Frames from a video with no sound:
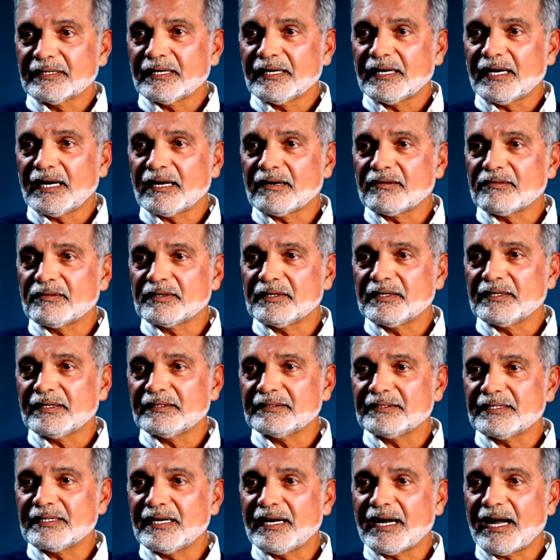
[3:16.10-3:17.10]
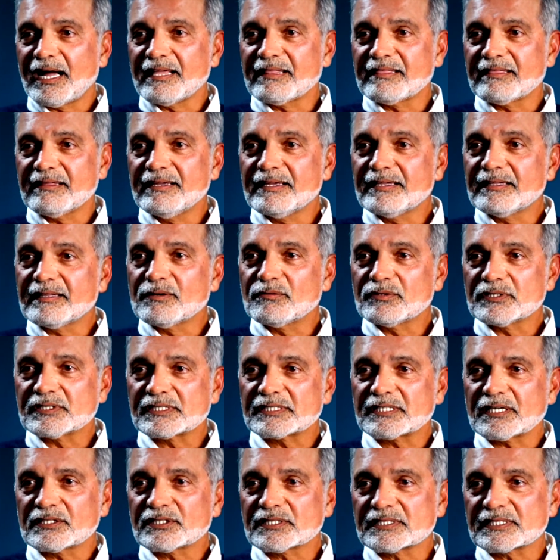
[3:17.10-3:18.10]
I think there was
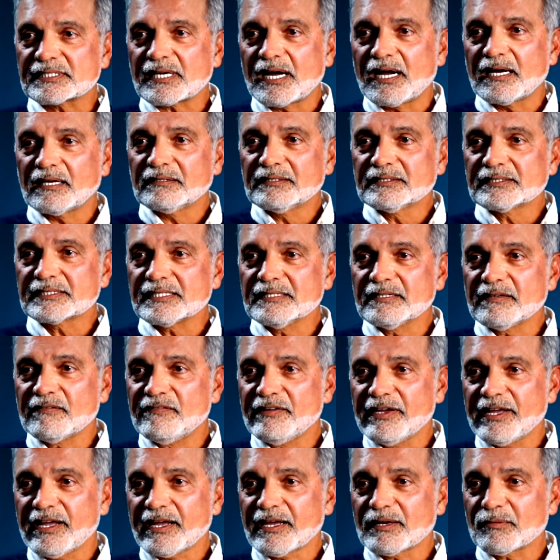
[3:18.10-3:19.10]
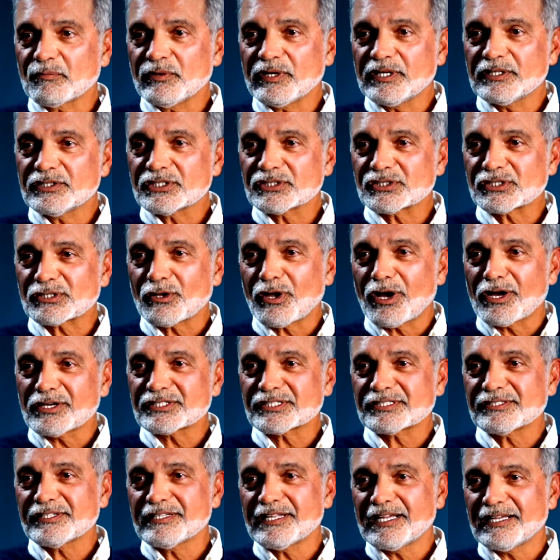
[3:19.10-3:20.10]
such a silence in the van. We had just
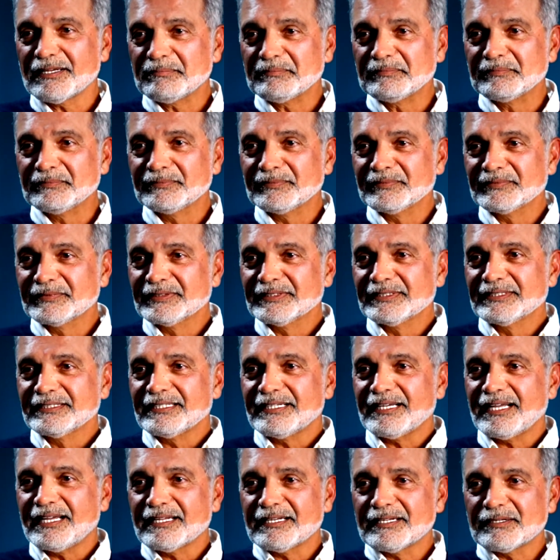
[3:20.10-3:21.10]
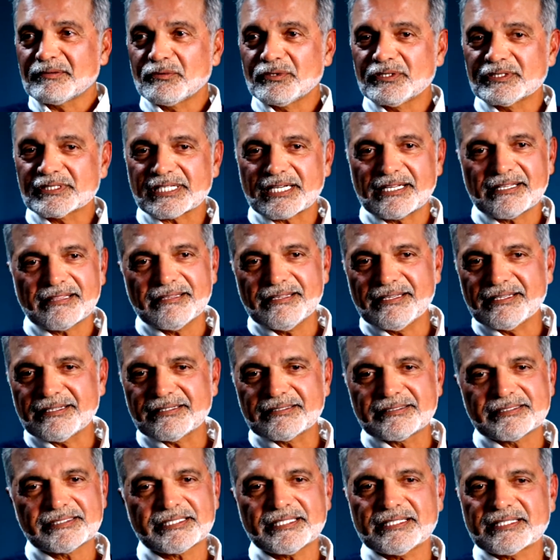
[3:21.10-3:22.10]
lost to them, and it was, I
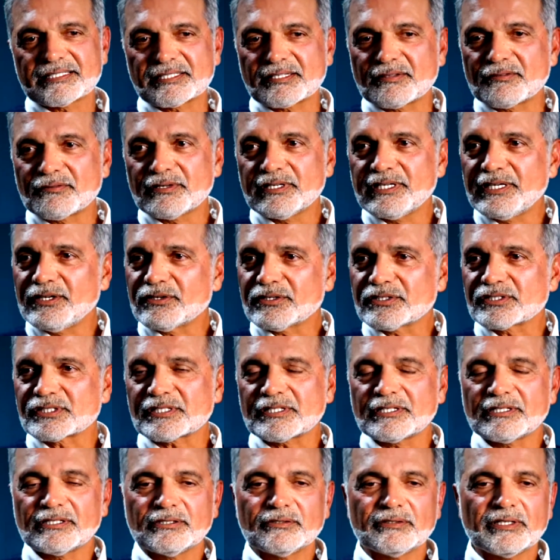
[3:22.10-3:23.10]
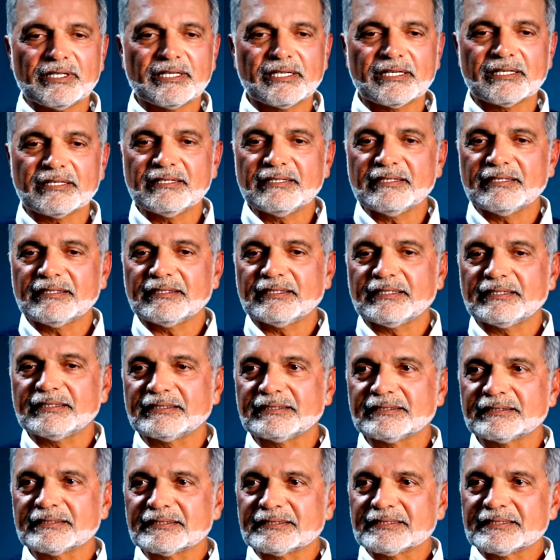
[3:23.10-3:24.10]
think, 6-3 or so. And
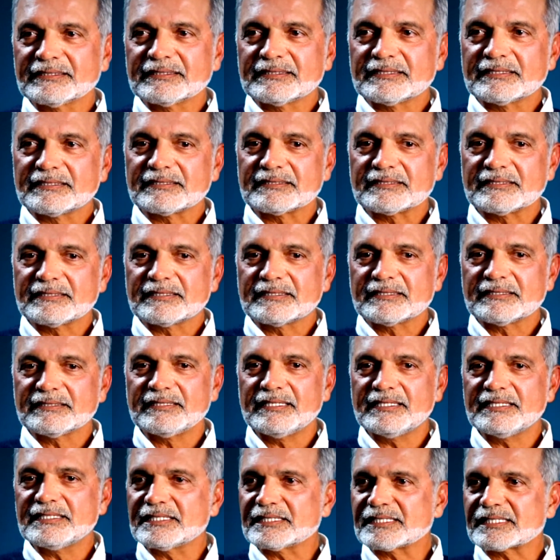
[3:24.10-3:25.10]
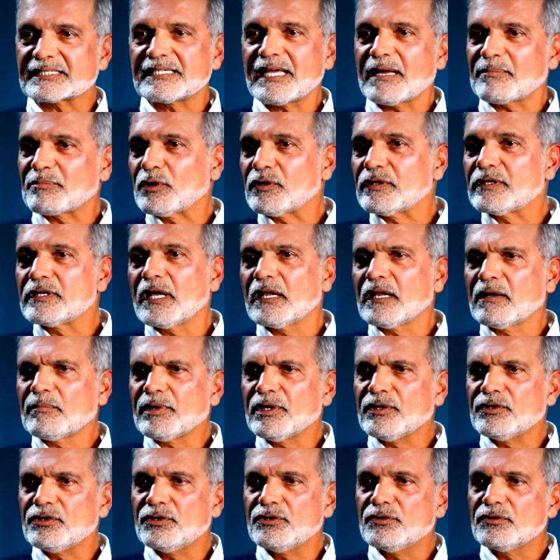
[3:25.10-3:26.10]
they just kept on telling
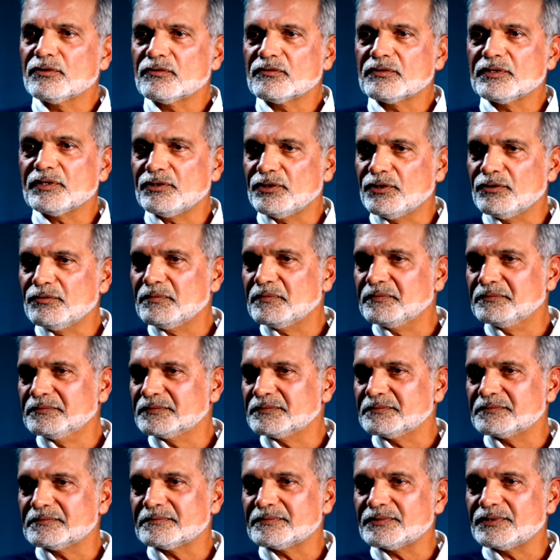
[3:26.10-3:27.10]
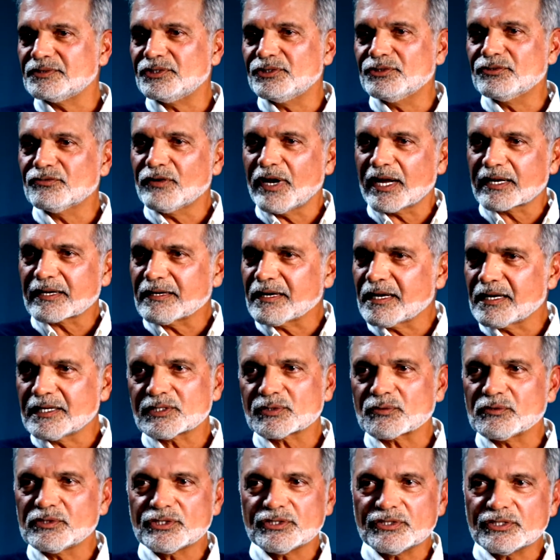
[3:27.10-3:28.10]
me, do you
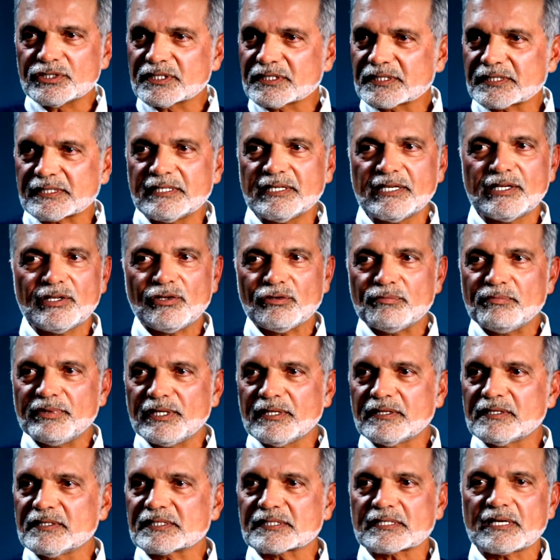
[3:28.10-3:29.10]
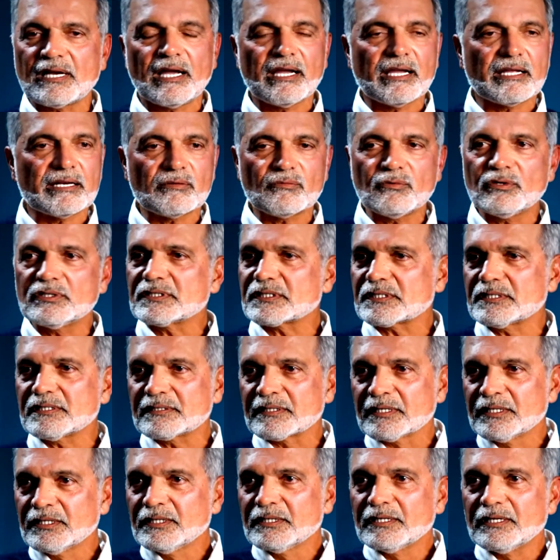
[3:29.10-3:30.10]
recognize what you just did? You beat this guy, and it
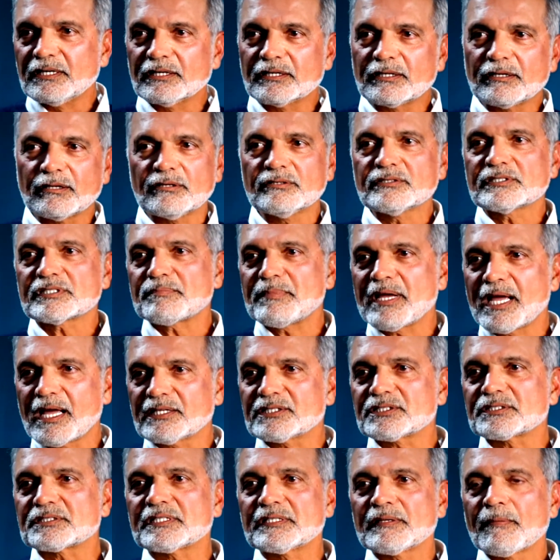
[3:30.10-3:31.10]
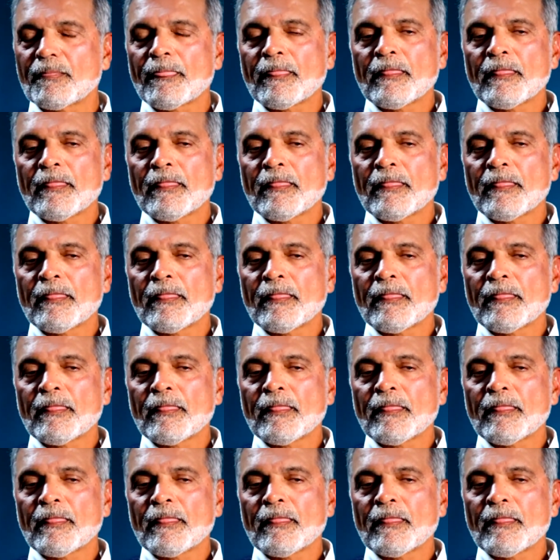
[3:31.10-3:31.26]
wasn't a close match.